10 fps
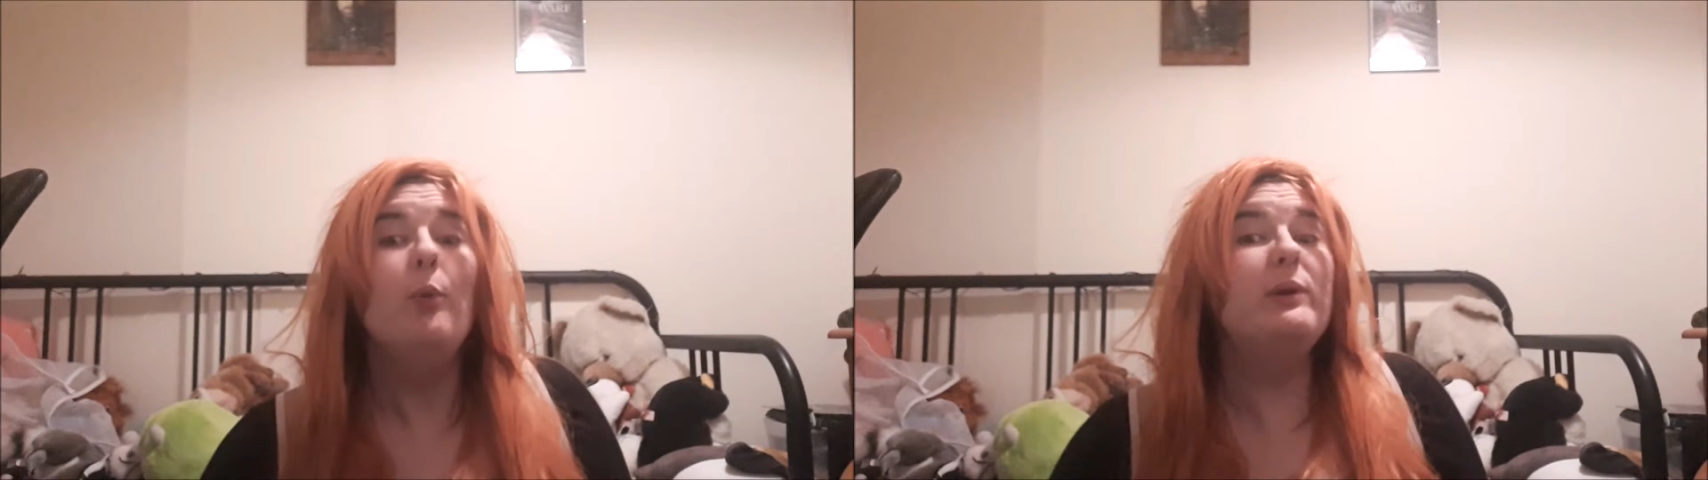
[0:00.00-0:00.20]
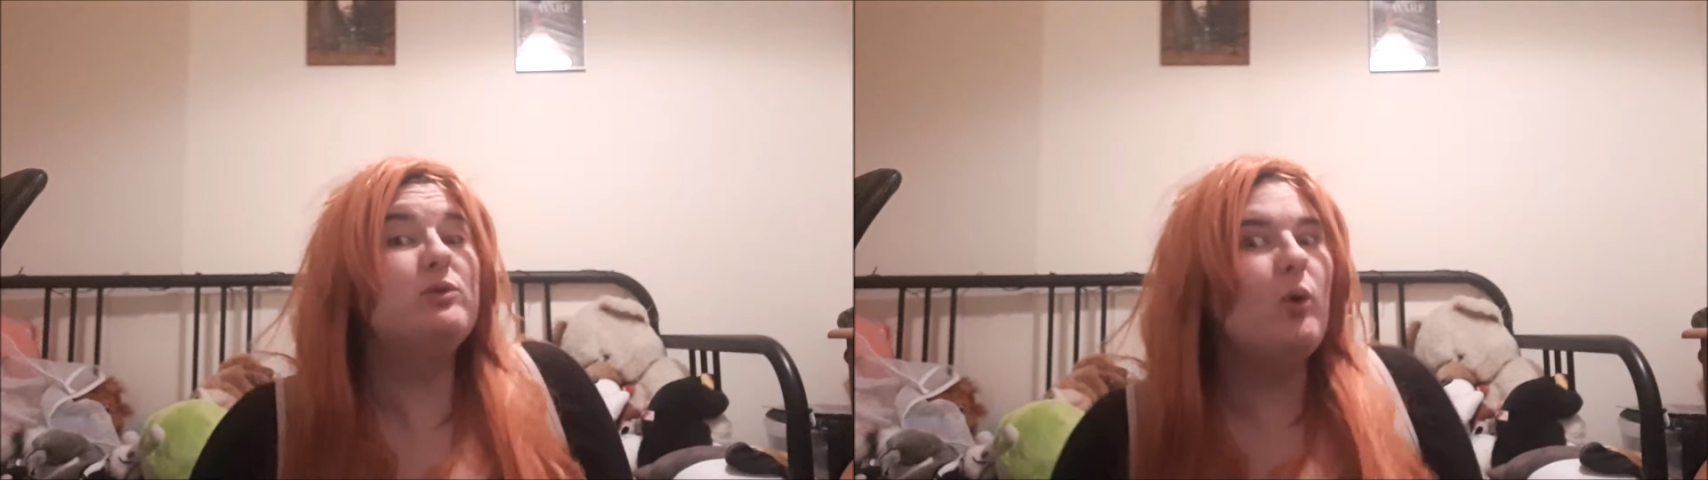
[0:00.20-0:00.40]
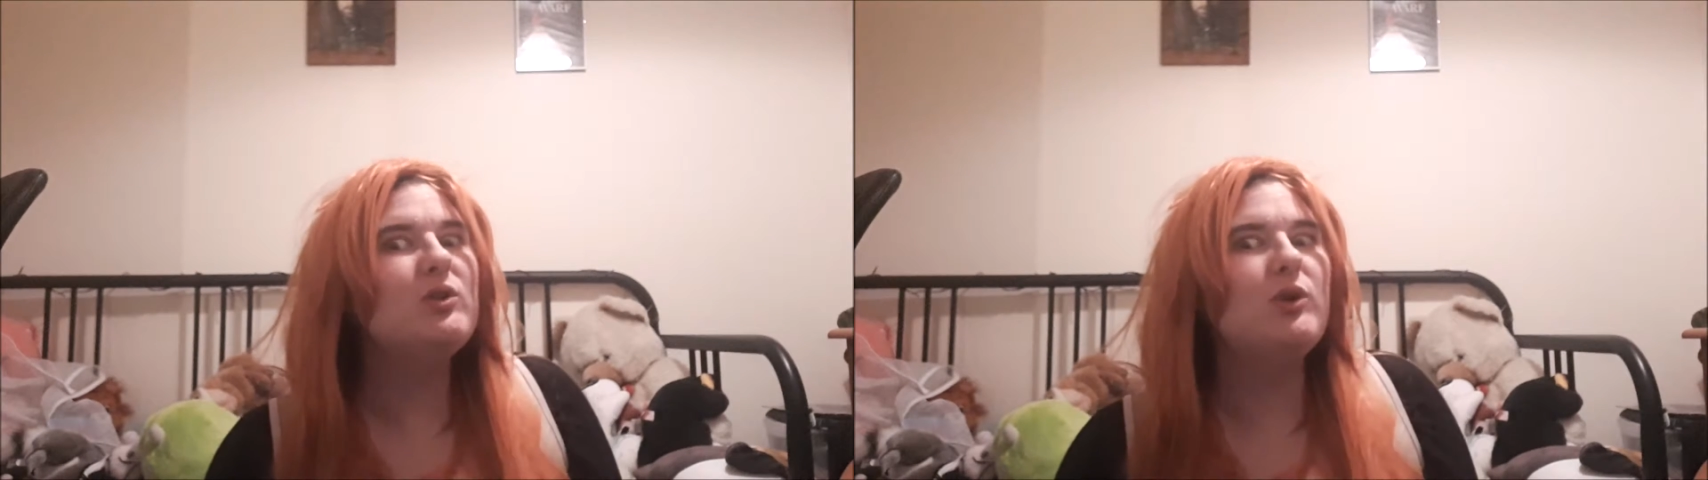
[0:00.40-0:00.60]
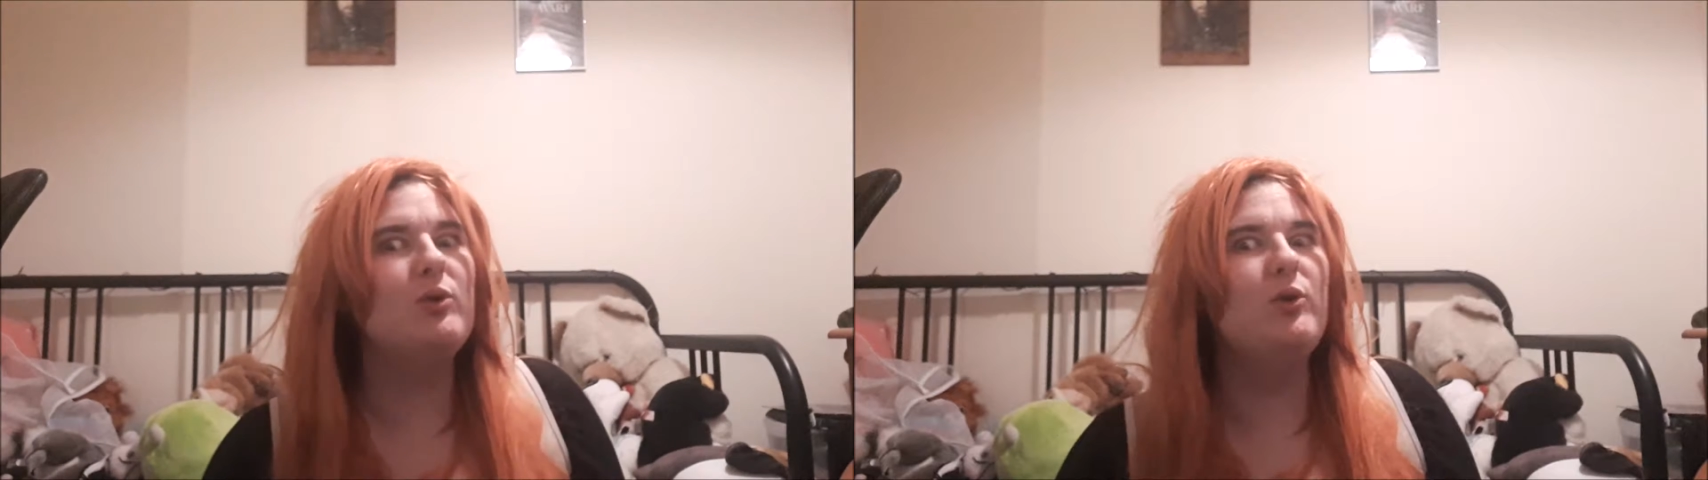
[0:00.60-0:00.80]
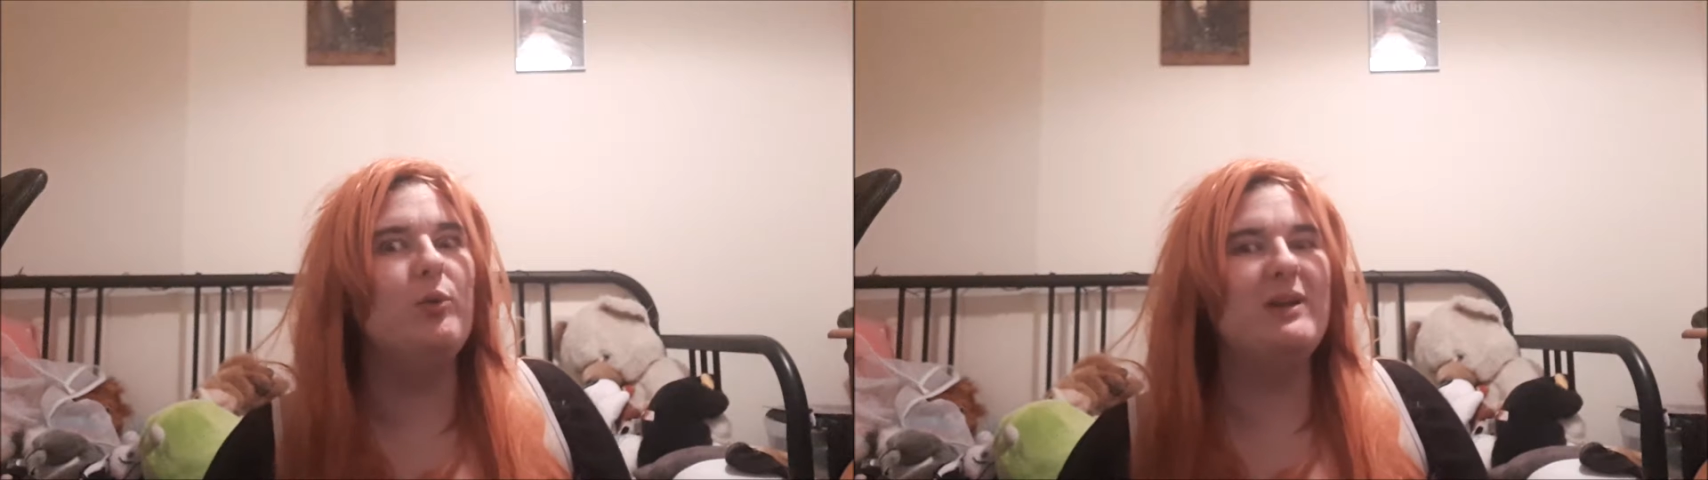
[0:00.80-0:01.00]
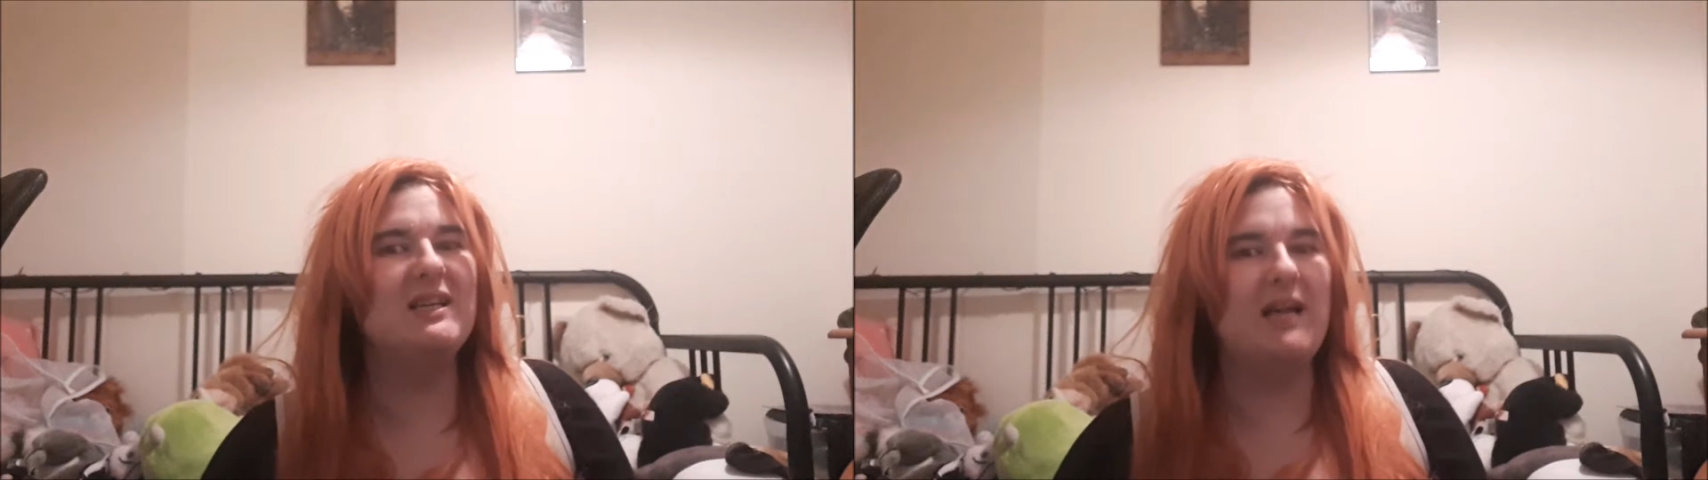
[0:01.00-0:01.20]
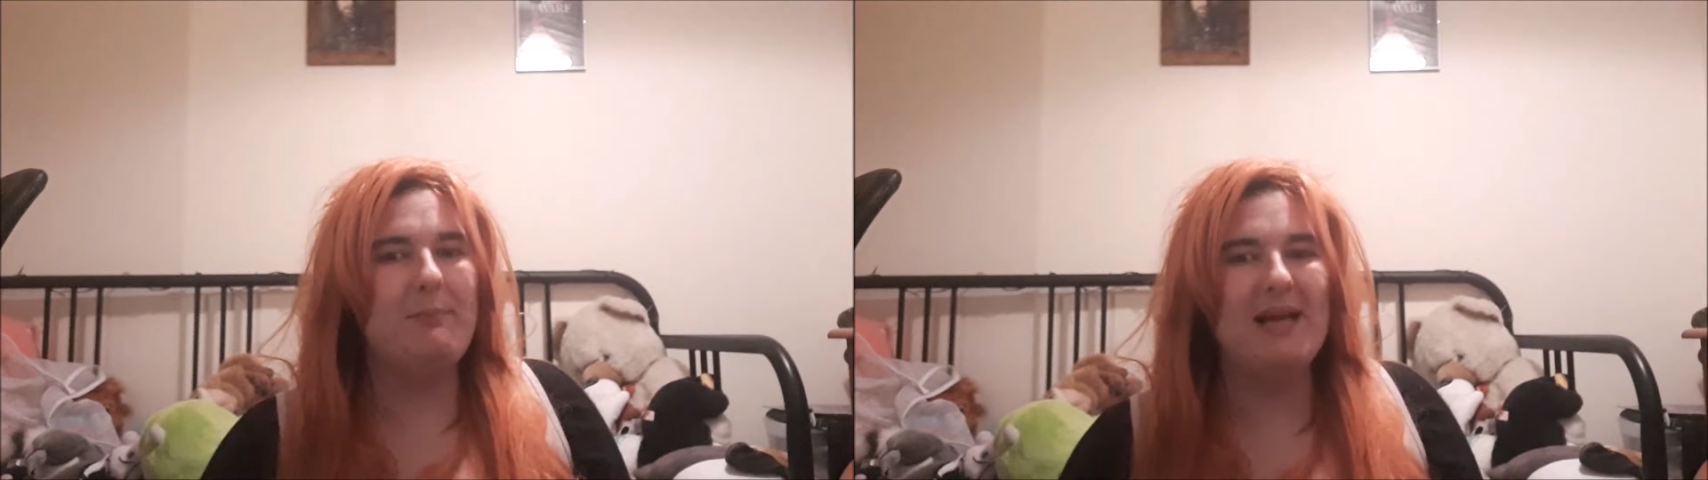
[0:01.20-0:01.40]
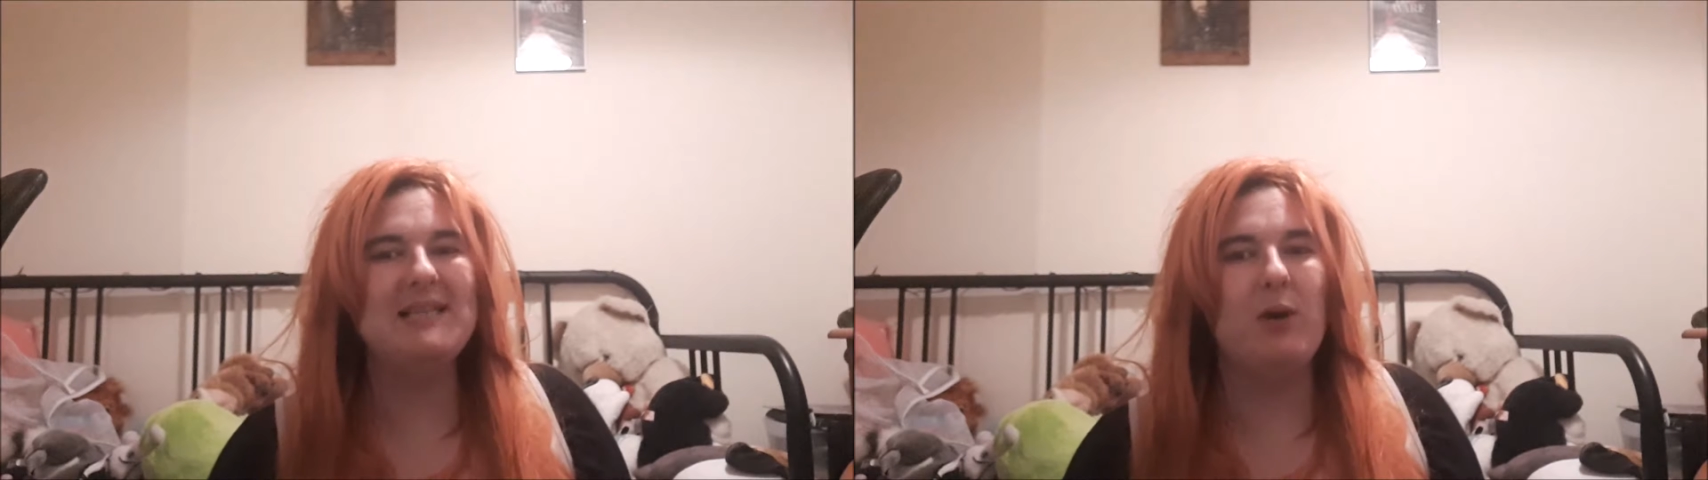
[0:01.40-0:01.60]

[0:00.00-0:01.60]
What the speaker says: But it was also cool because I met